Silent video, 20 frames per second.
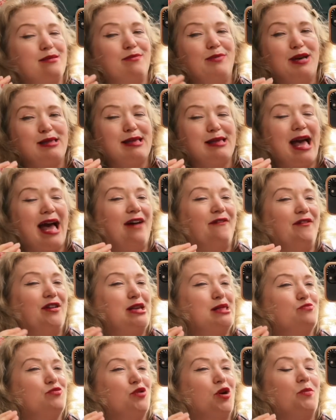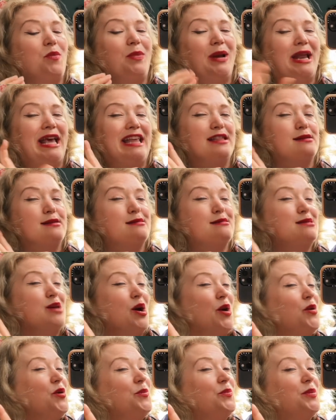must-have is probably the
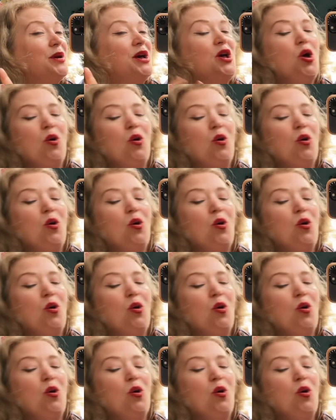soap,